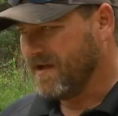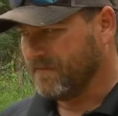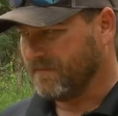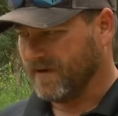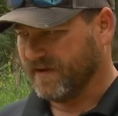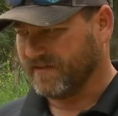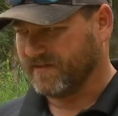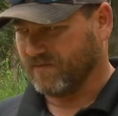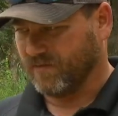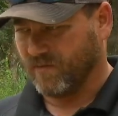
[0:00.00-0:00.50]

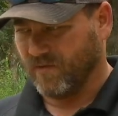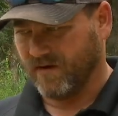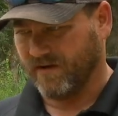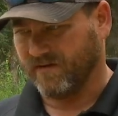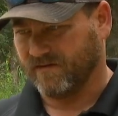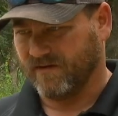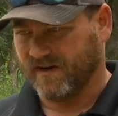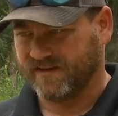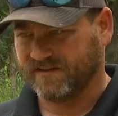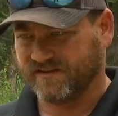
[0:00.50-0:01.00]
But one of
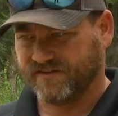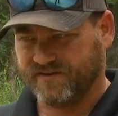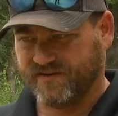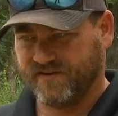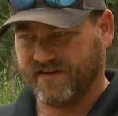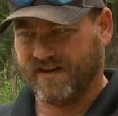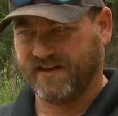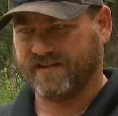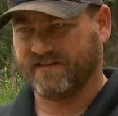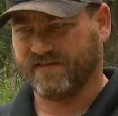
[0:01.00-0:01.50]
the reasons you
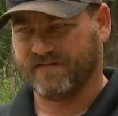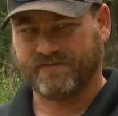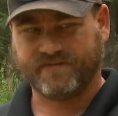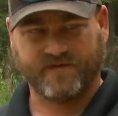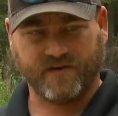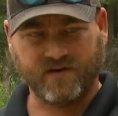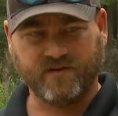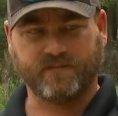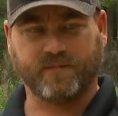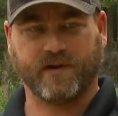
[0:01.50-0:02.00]
need the
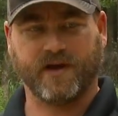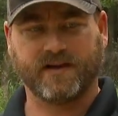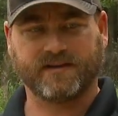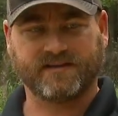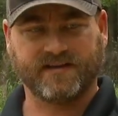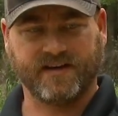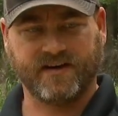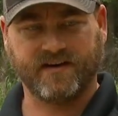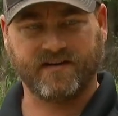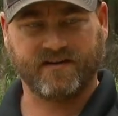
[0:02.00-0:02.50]
food
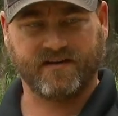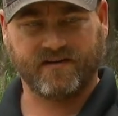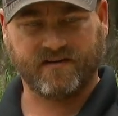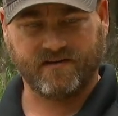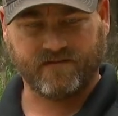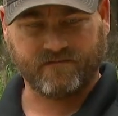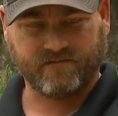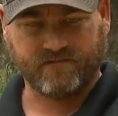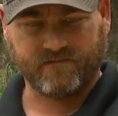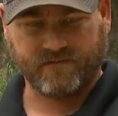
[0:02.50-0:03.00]
plots here
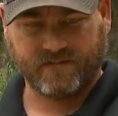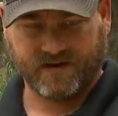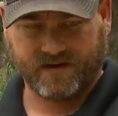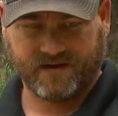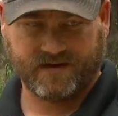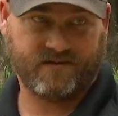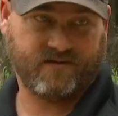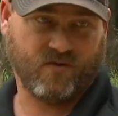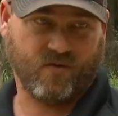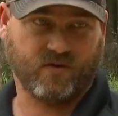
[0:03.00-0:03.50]
in
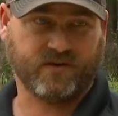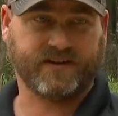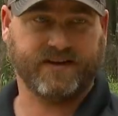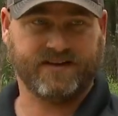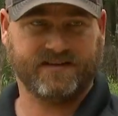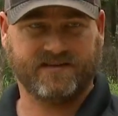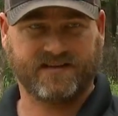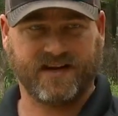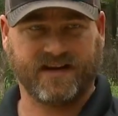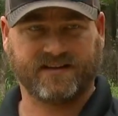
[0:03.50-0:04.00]

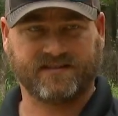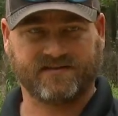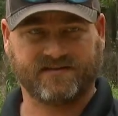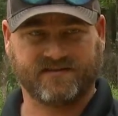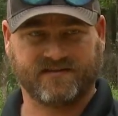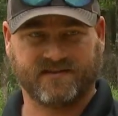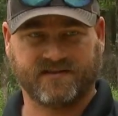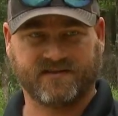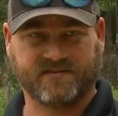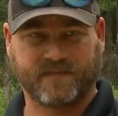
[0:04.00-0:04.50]
Northeast
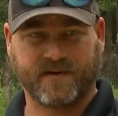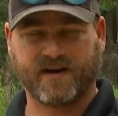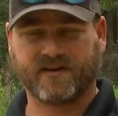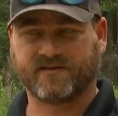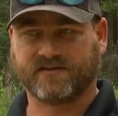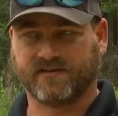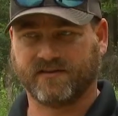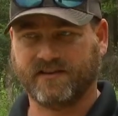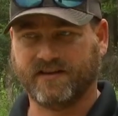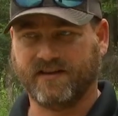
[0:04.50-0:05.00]
Texas,
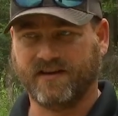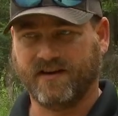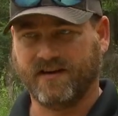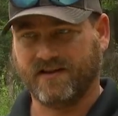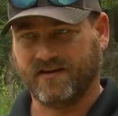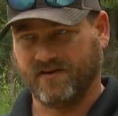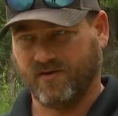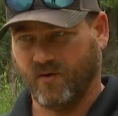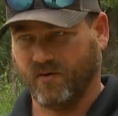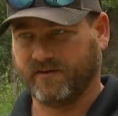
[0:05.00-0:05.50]
especially
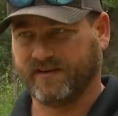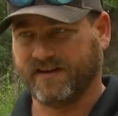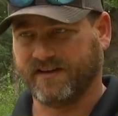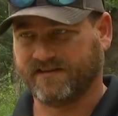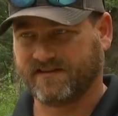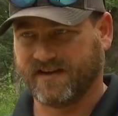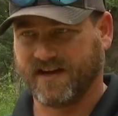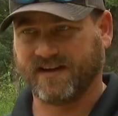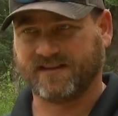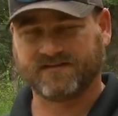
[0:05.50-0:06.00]

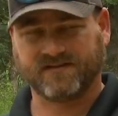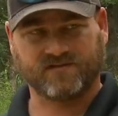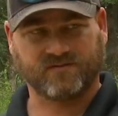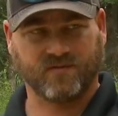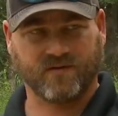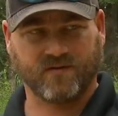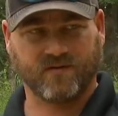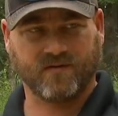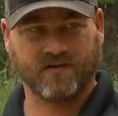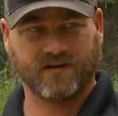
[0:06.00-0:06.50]
Northeast Texas
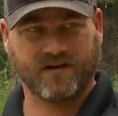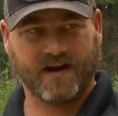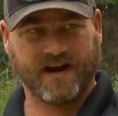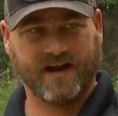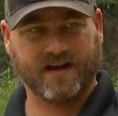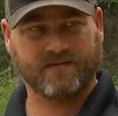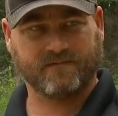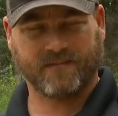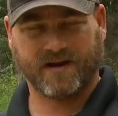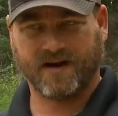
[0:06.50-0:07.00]
where we're
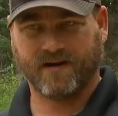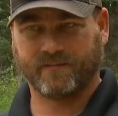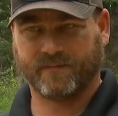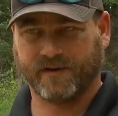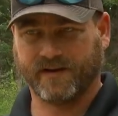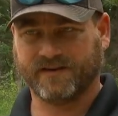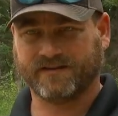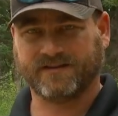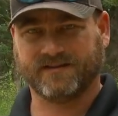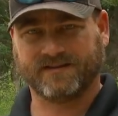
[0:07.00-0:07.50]
at, Mount
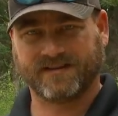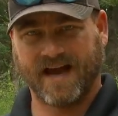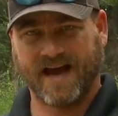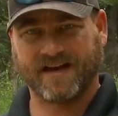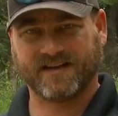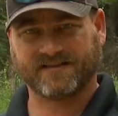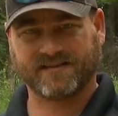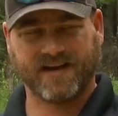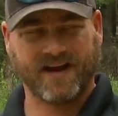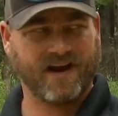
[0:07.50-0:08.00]
Pleasant,
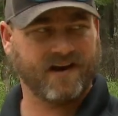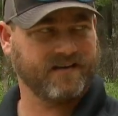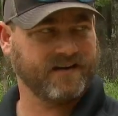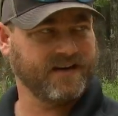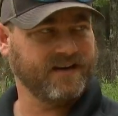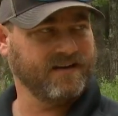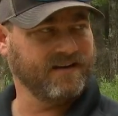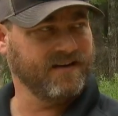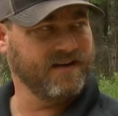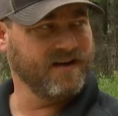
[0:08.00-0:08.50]
Titus
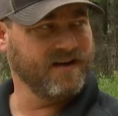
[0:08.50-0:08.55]
County,